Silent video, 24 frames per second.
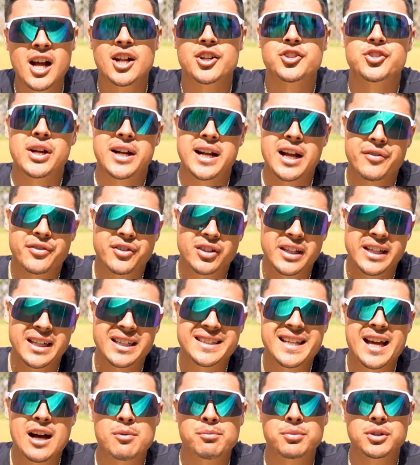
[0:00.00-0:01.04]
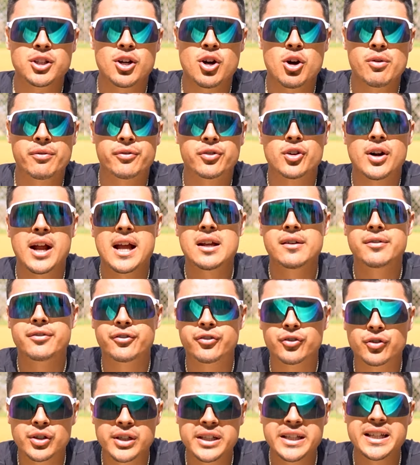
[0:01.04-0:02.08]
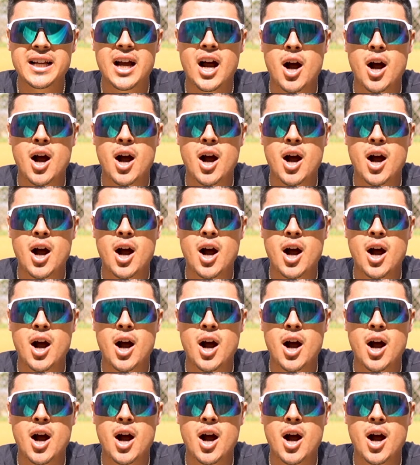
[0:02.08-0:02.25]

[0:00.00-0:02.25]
check out the link down below for a free